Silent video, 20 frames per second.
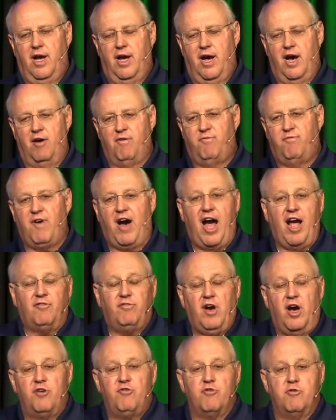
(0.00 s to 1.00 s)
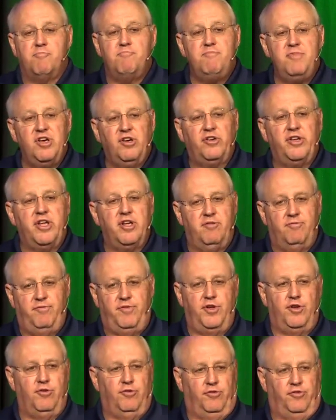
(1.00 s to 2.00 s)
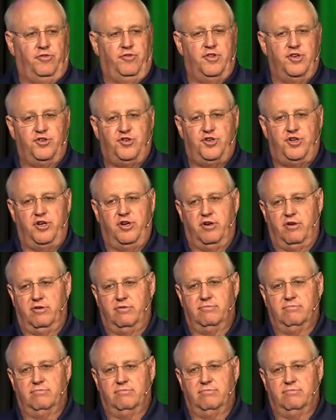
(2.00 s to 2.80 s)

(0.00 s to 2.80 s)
uh, five hundred million views this year.